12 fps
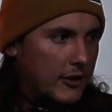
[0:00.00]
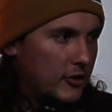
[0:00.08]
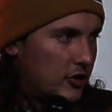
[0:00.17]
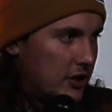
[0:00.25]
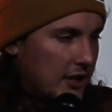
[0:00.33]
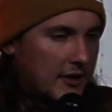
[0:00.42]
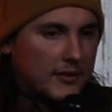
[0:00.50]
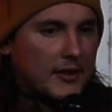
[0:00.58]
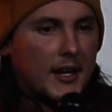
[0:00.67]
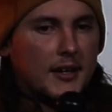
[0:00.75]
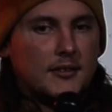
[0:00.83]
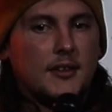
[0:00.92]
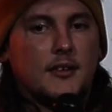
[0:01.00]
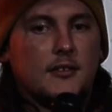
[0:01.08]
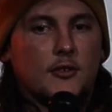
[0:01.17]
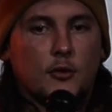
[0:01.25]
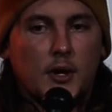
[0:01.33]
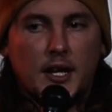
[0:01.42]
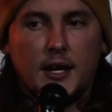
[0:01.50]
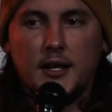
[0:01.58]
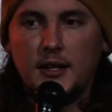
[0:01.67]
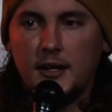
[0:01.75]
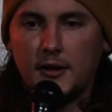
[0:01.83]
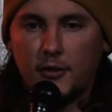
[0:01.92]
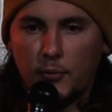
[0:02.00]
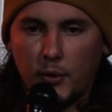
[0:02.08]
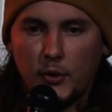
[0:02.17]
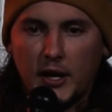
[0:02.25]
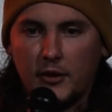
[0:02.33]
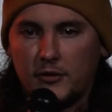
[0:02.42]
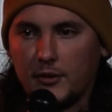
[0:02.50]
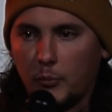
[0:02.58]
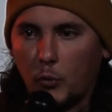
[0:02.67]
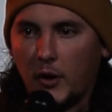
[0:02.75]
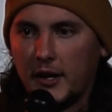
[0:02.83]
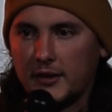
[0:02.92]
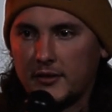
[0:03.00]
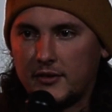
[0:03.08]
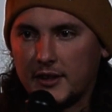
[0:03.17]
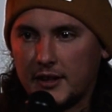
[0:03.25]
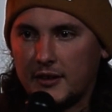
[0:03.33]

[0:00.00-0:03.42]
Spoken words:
And she decides that it's a great idea to throw down some ones